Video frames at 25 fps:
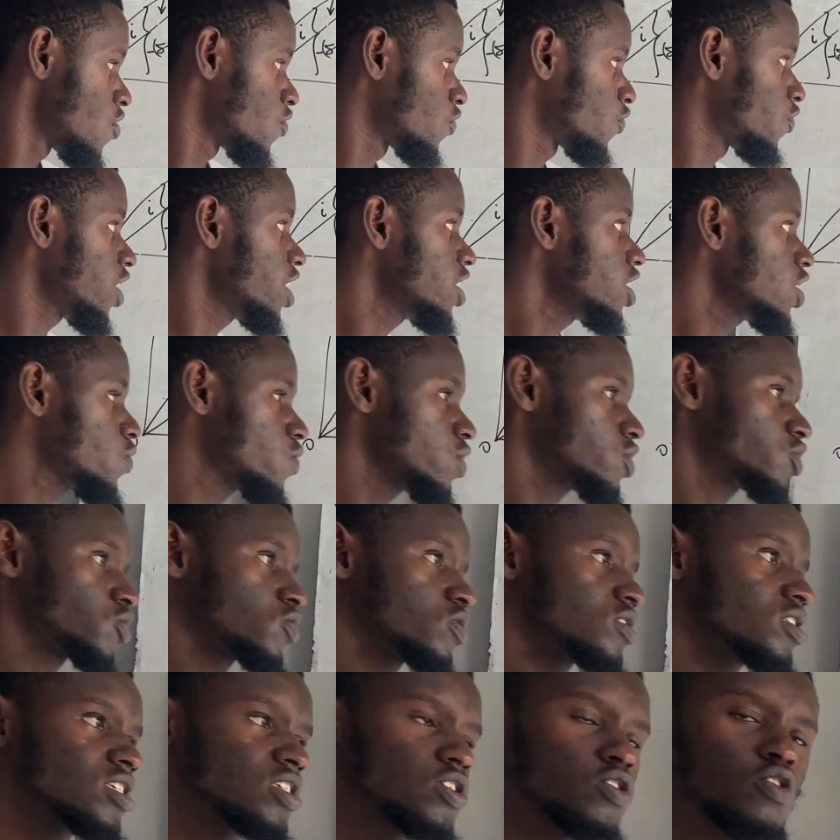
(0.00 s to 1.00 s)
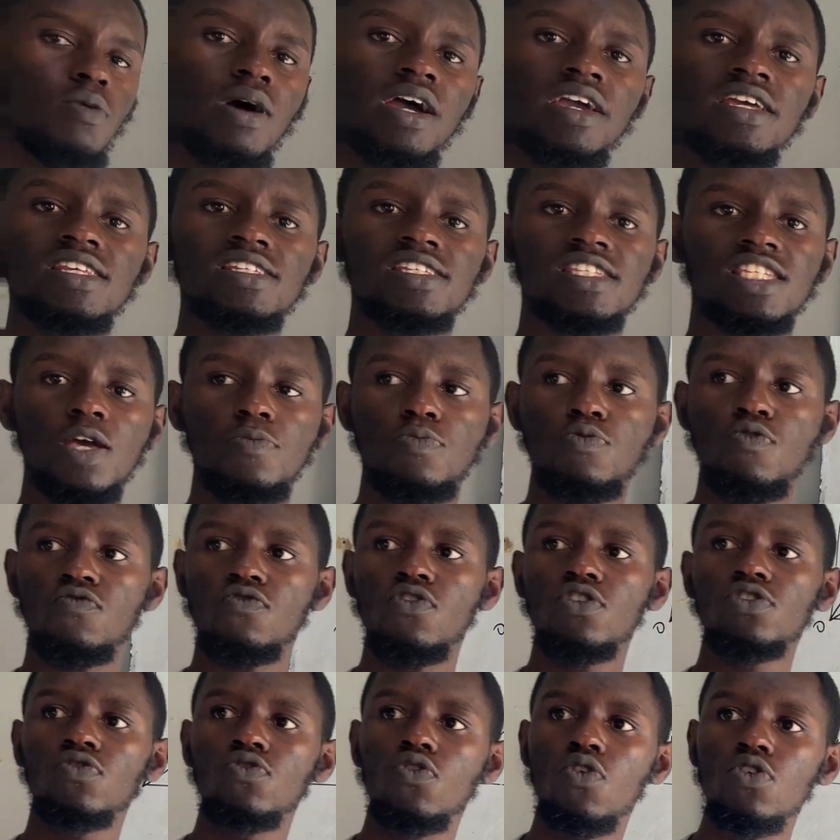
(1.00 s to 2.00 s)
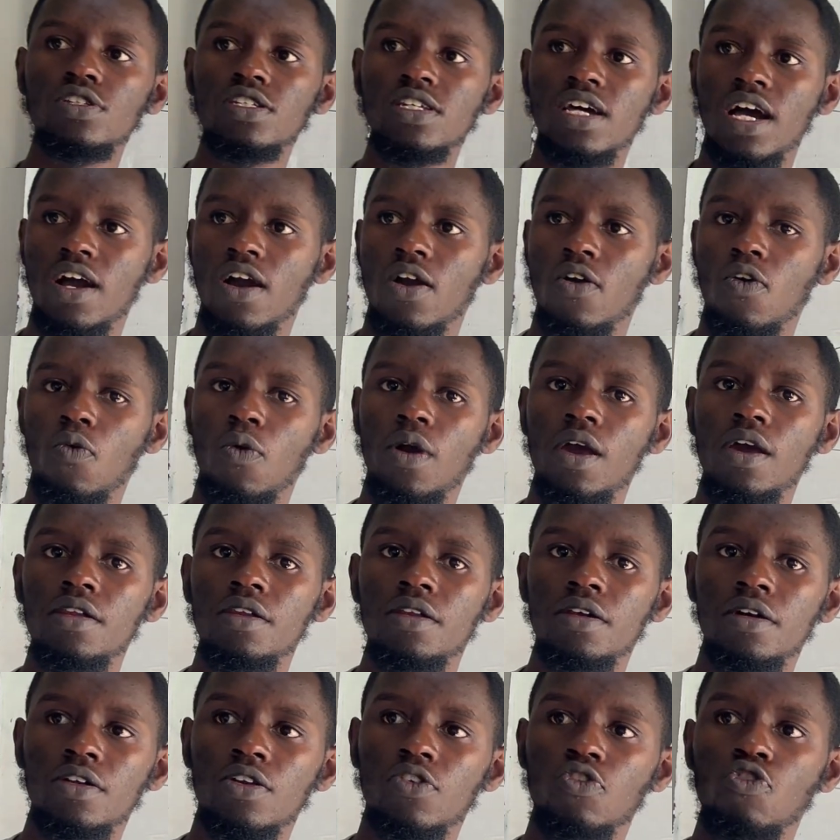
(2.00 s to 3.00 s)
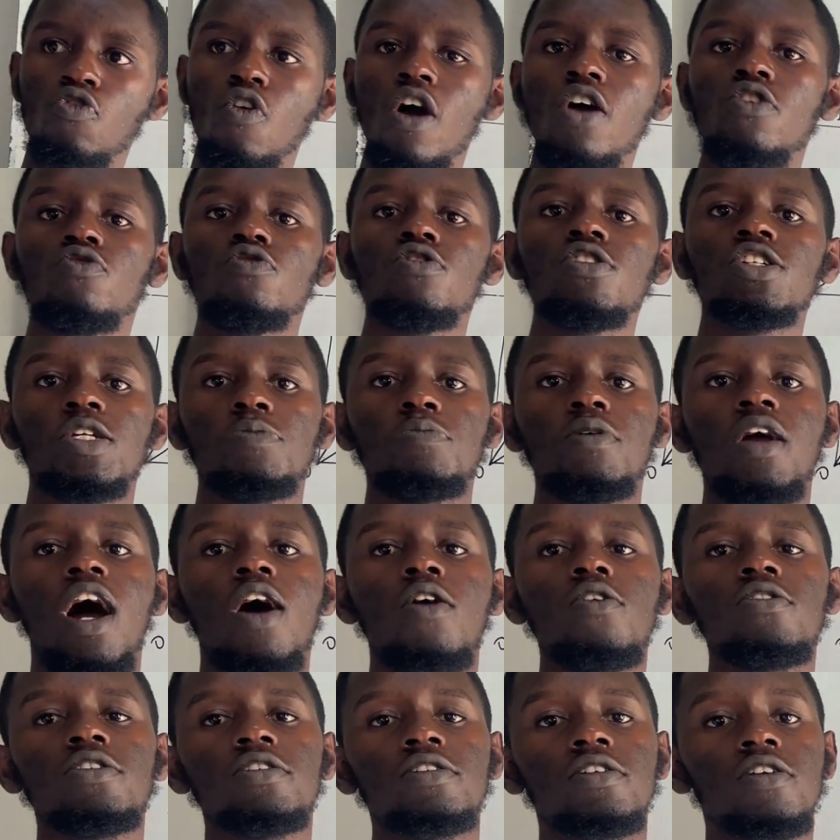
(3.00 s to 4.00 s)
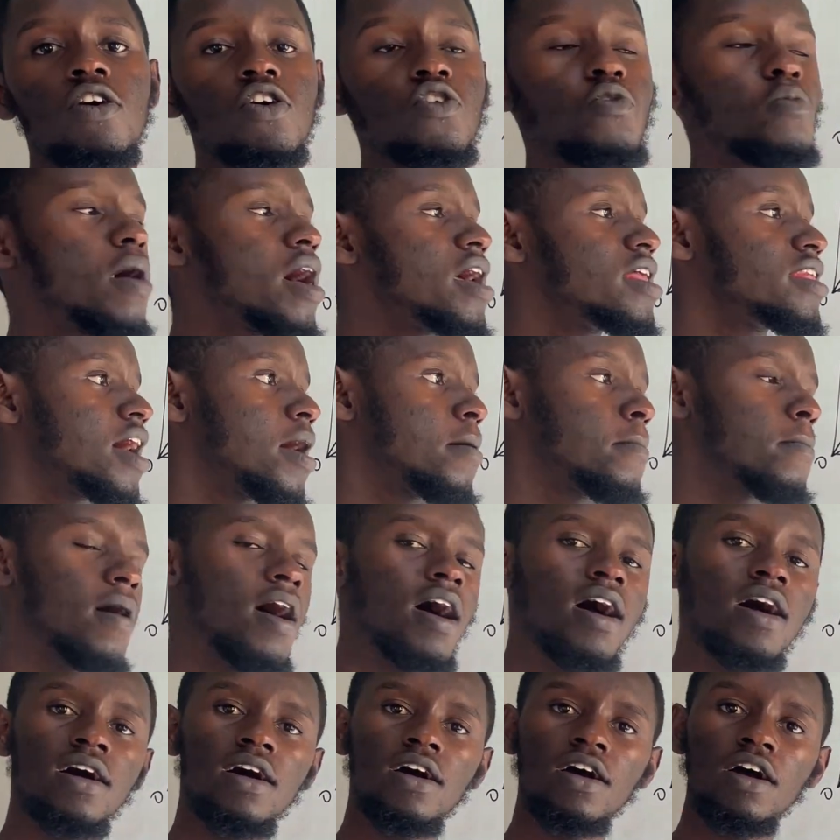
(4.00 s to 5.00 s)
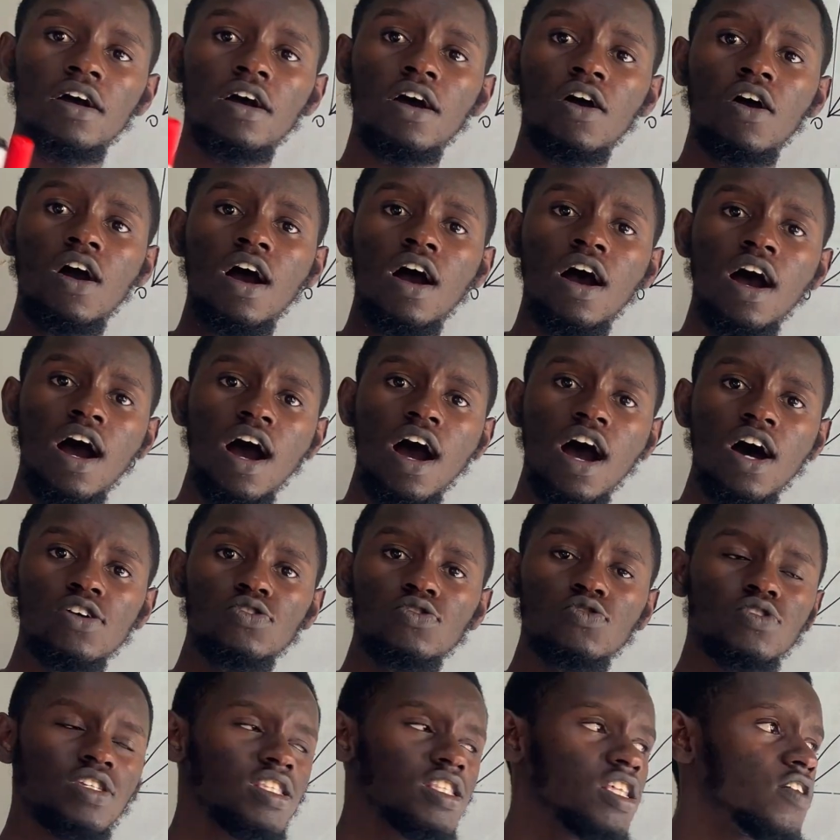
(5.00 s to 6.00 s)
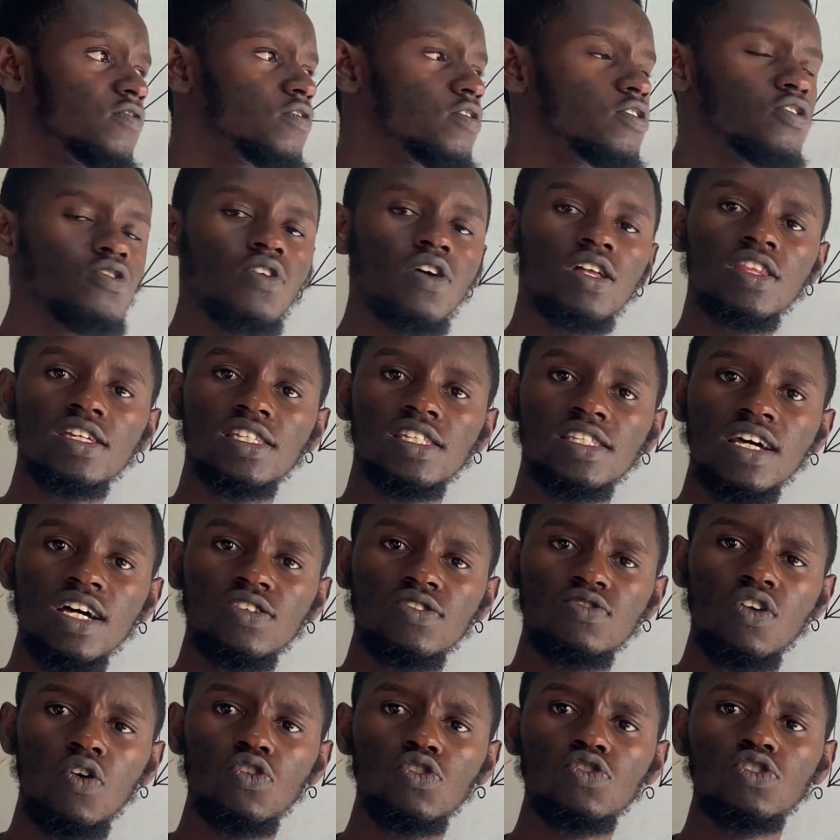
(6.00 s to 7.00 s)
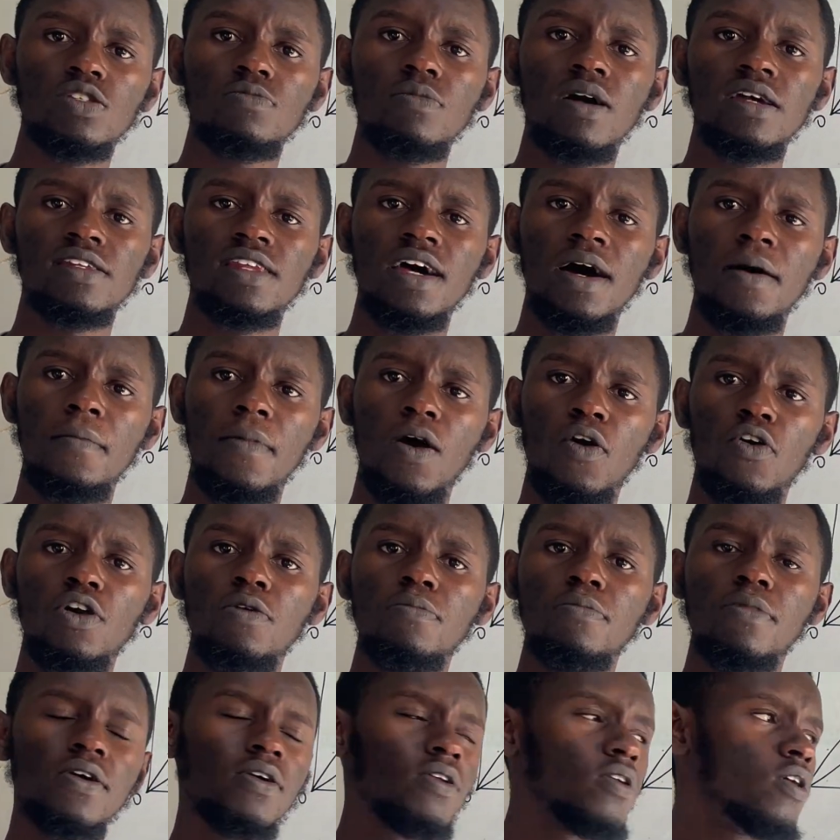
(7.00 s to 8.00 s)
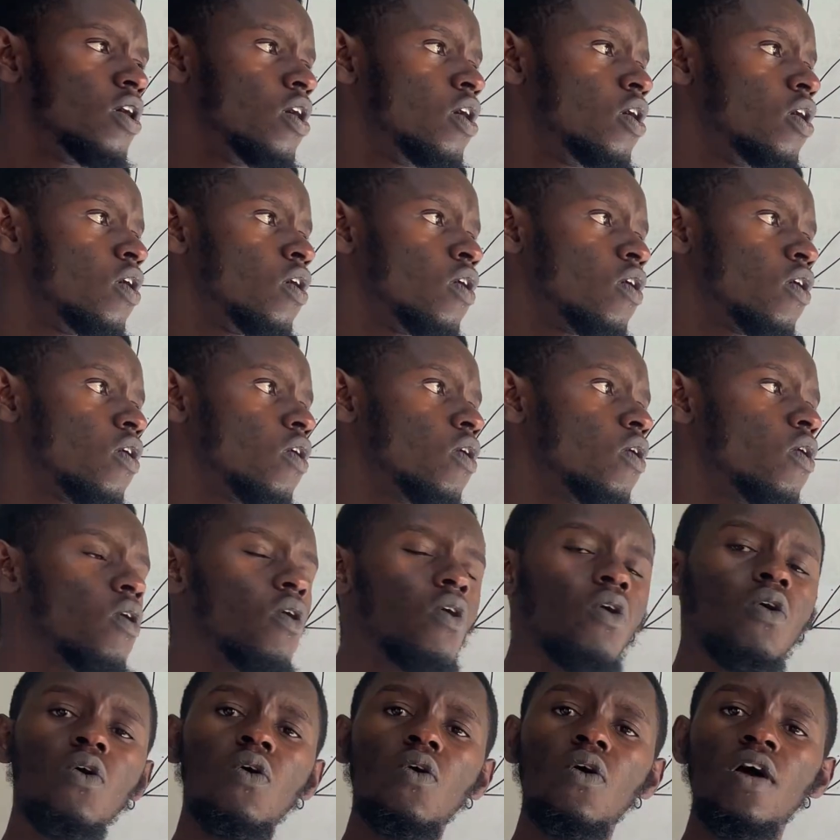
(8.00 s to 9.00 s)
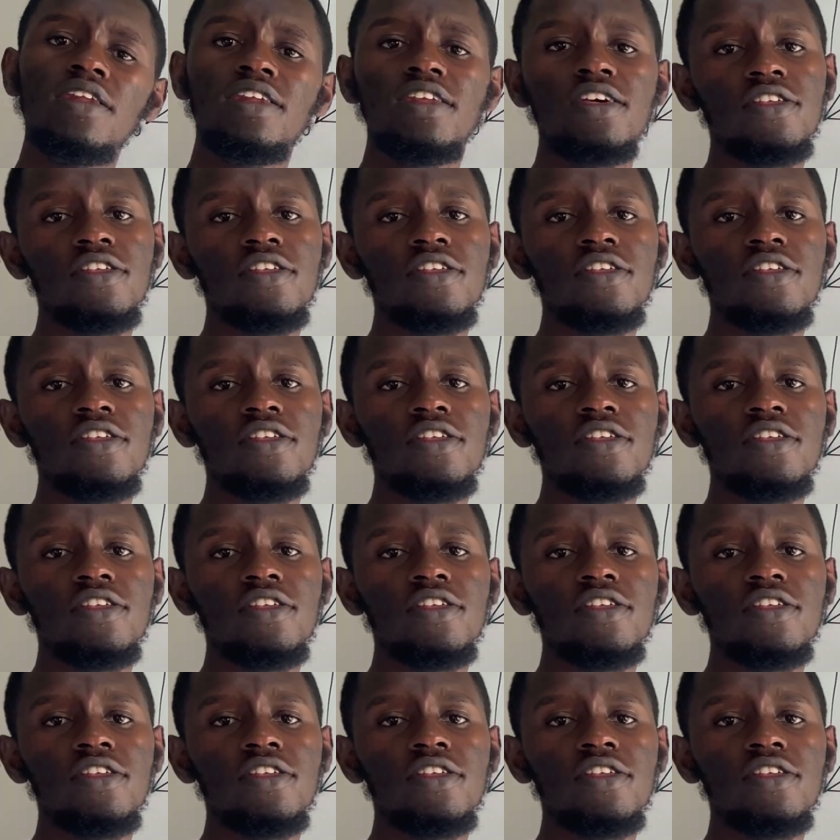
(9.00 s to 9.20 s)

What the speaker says: For any questions or any step you've not got well, try to reach me out on my number. As you see the video at the start, you also see my number or email, or